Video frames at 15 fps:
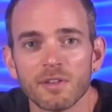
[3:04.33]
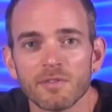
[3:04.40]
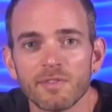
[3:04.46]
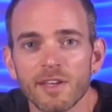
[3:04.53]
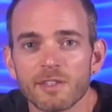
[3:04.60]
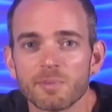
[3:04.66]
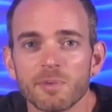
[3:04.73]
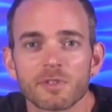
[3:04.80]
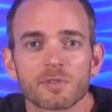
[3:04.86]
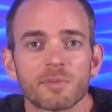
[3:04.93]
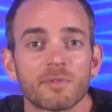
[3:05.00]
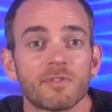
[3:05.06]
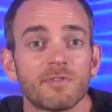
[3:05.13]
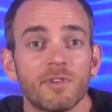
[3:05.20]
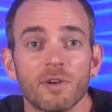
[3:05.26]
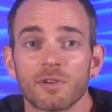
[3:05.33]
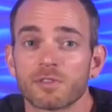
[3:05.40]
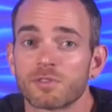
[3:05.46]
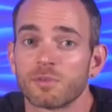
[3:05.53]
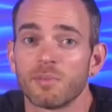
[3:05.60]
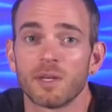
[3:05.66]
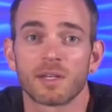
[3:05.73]
Facebook's been
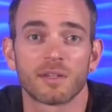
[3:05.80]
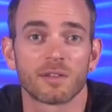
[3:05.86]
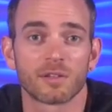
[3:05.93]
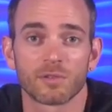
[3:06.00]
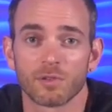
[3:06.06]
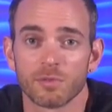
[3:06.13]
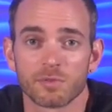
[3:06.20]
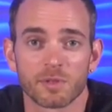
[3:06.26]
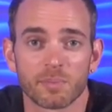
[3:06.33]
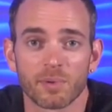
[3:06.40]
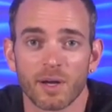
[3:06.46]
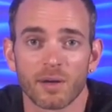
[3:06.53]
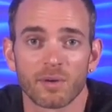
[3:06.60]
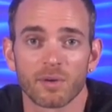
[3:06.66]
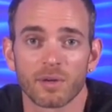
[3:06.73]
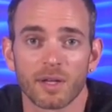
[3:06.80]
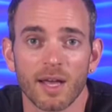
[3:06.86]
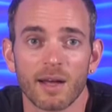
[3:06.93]
focused on making their groups a priority.